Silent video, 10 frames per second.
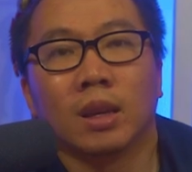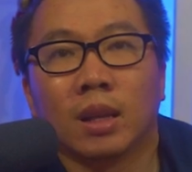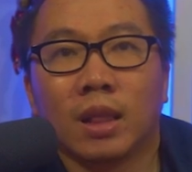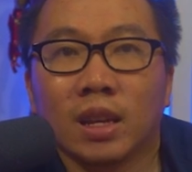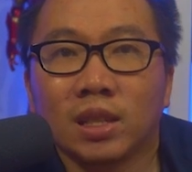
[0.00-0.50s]

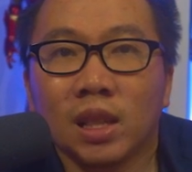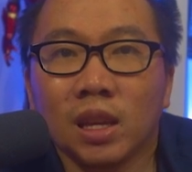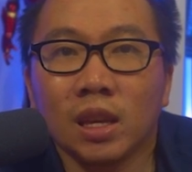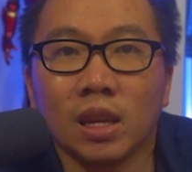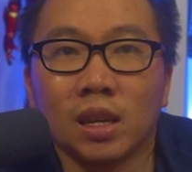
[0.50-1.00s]

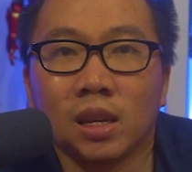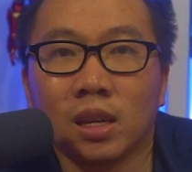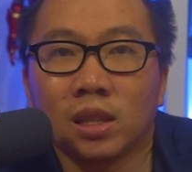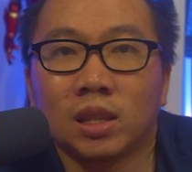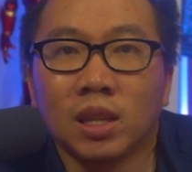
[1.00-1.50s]
Lastly
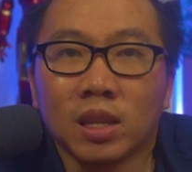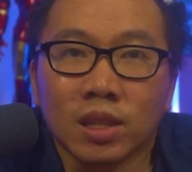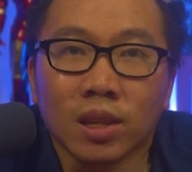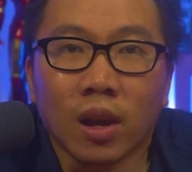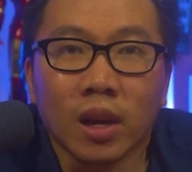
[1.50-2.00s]
is
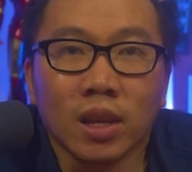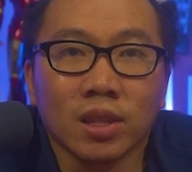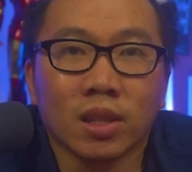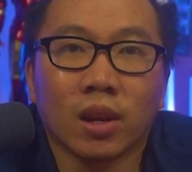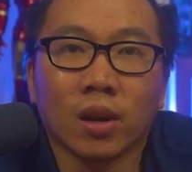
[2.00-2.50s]
his
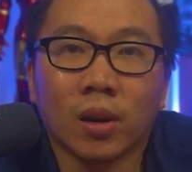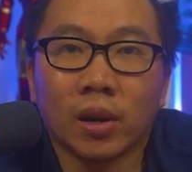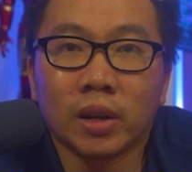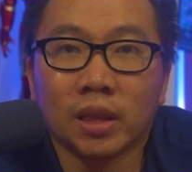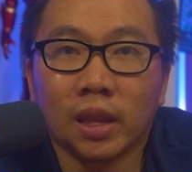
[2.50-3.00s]
eyes
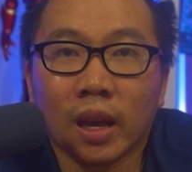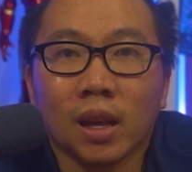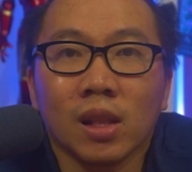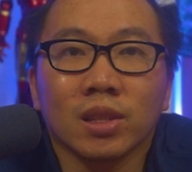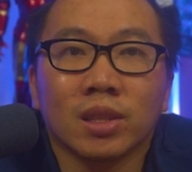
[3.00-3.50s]
are
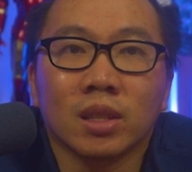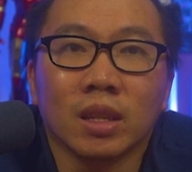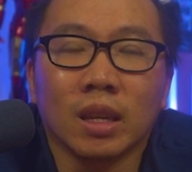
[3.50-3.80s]
decals